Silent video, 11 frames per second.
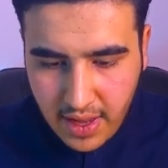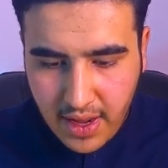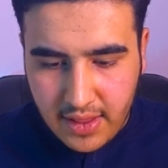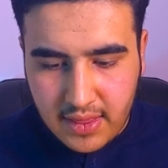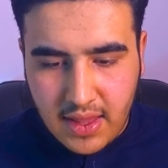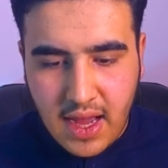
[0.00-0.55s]

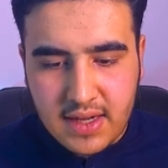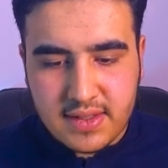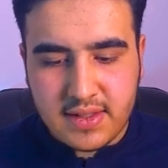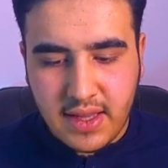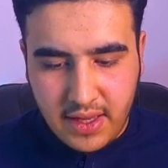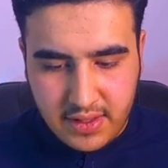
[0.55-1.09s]
And
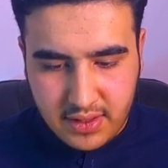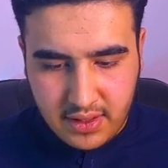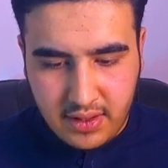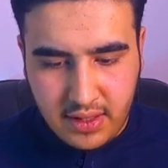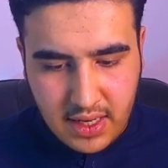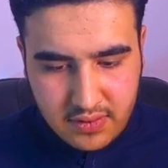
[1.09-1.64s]
that's it.
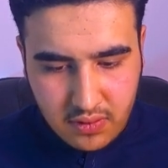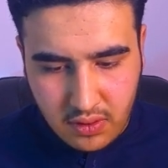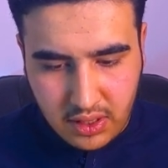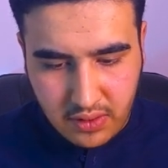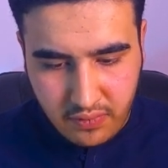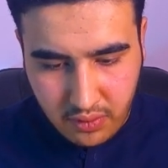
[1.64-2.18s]
That's all
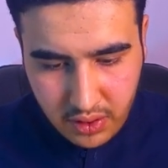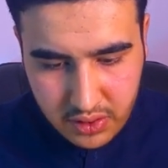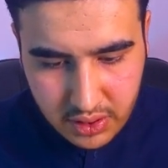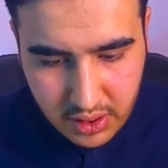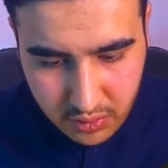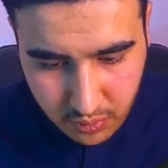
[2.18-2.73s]
the
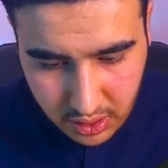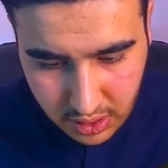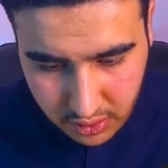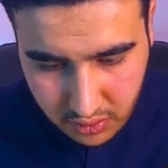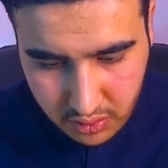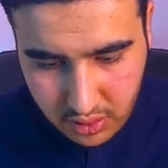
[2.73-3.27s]
configuration that we
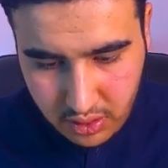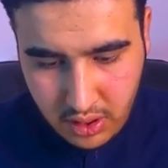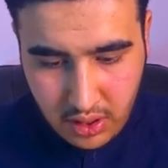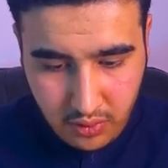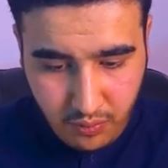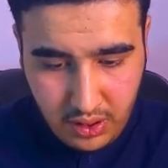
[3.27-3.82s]
need.
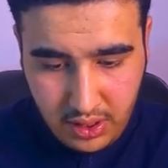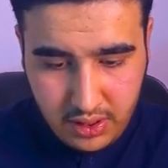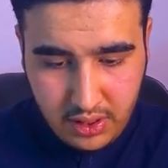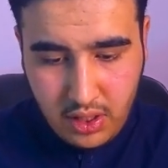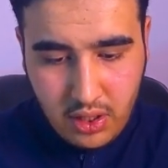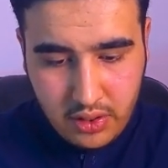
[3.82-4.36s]

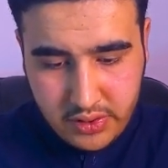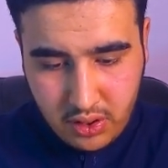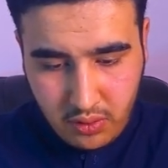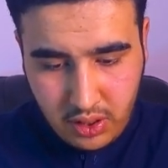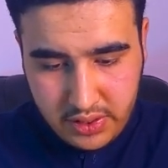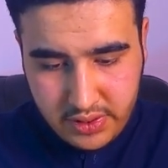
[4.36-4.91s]

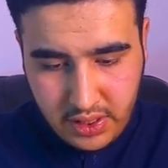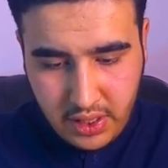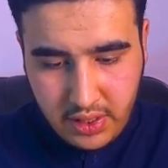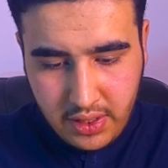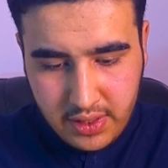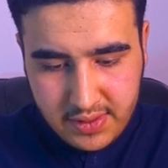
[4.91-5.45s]
So let's
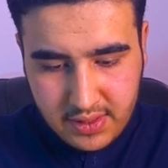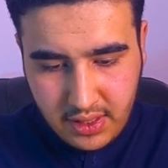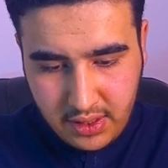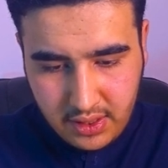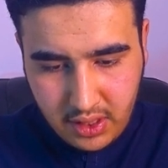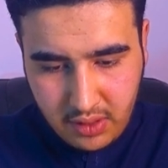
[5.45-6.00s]
end this
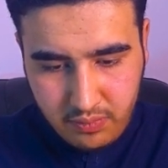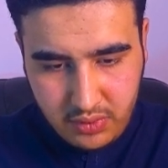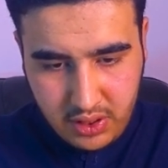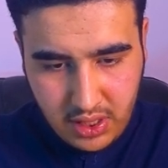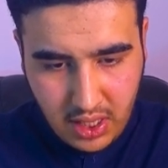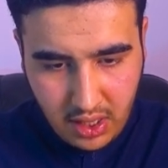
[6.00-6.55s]
and come
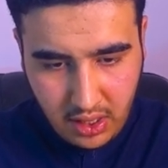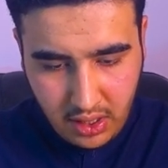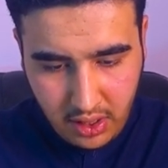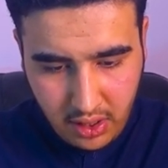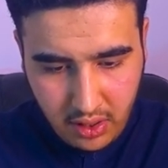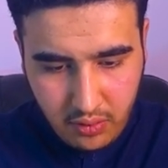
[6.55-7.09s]

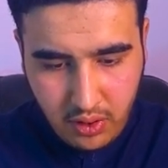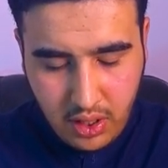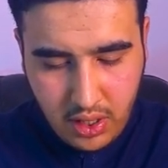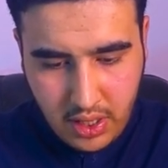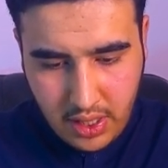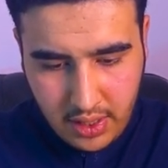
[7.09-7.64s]
down
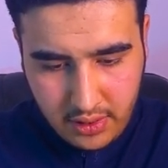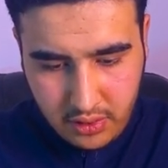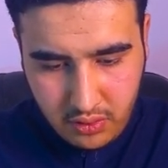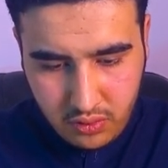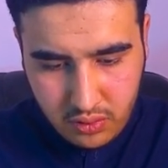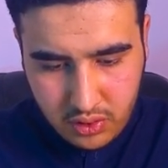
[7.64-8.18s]
and
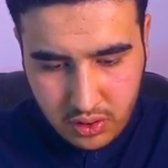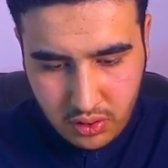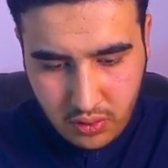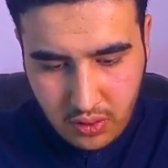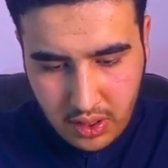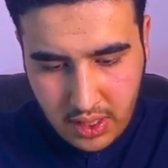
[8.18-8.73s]
do
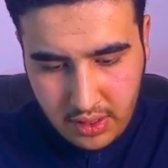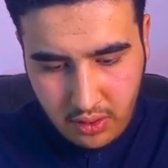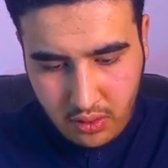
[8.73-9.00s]
show